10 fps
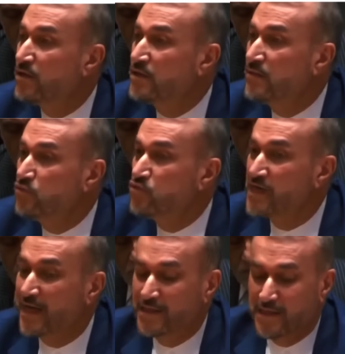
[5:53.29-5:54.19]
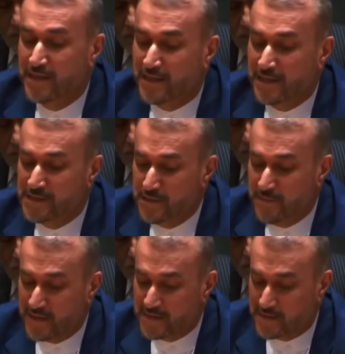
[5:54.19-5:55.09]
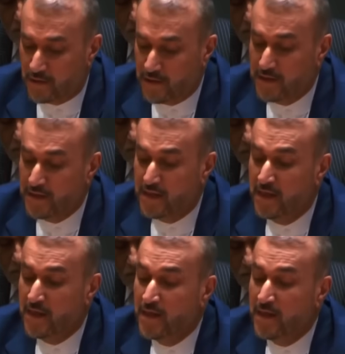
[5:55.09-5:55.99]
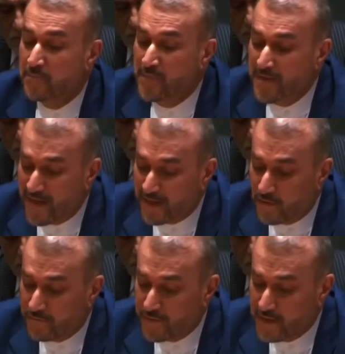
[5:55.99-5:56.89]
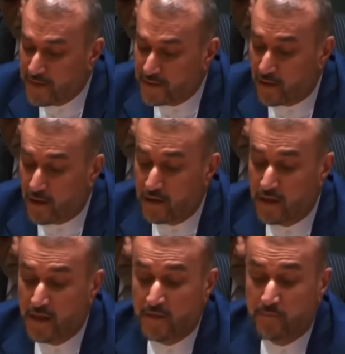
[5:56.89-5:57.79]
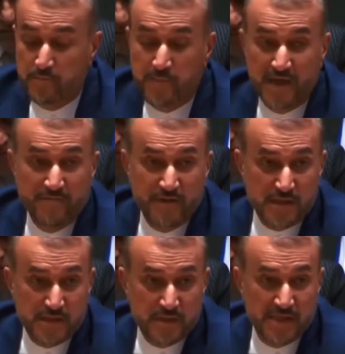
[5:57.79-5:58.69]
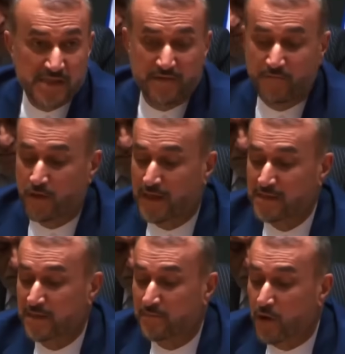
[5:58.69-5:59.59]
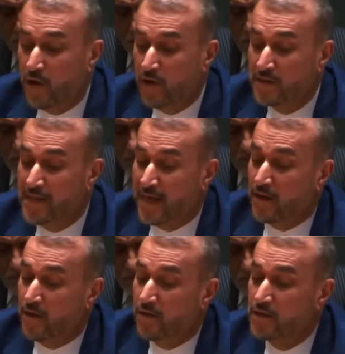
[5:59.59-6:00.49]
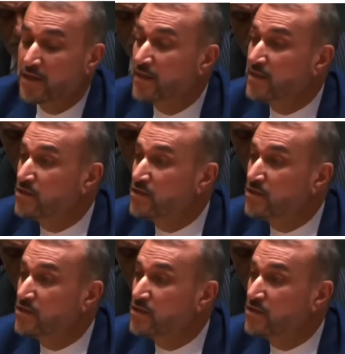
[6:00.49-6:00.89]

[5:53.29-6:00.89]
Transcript: and recurring aggressions by the Israeli regime in form of missile attacks on Iran's